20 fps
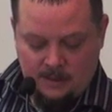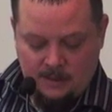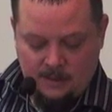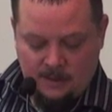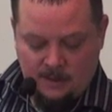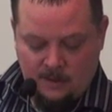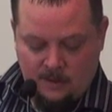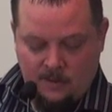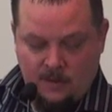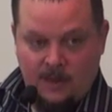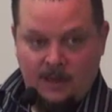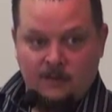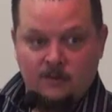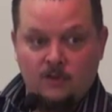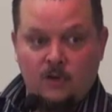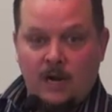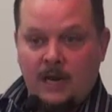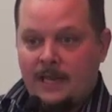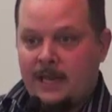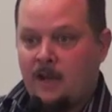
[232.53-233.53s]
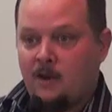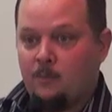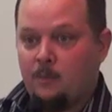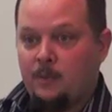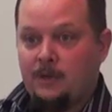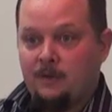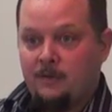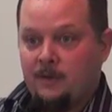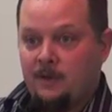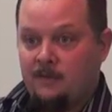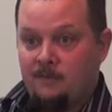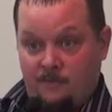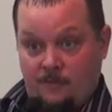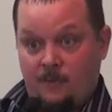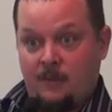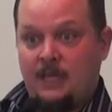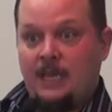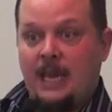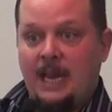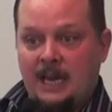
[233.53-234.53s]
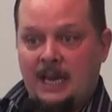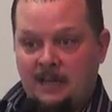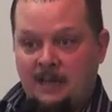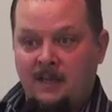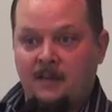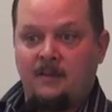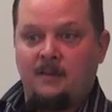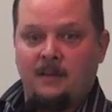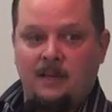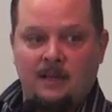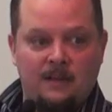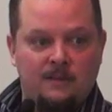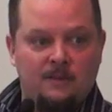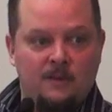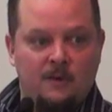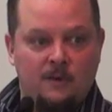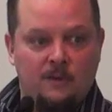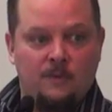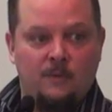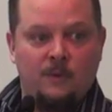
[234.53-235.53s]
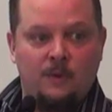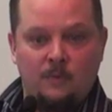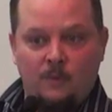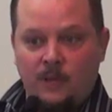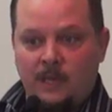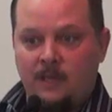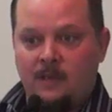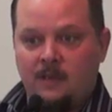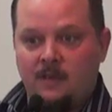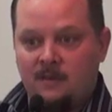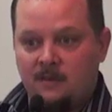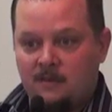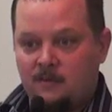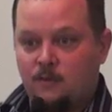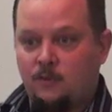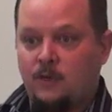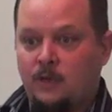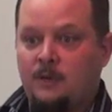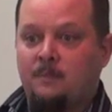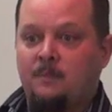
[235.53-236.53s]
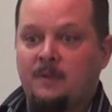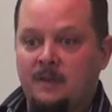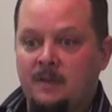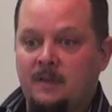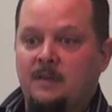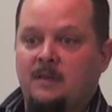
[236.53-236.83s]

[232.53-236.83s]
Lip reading: a tryout period for the candidate, like a 2 to 3 week trip,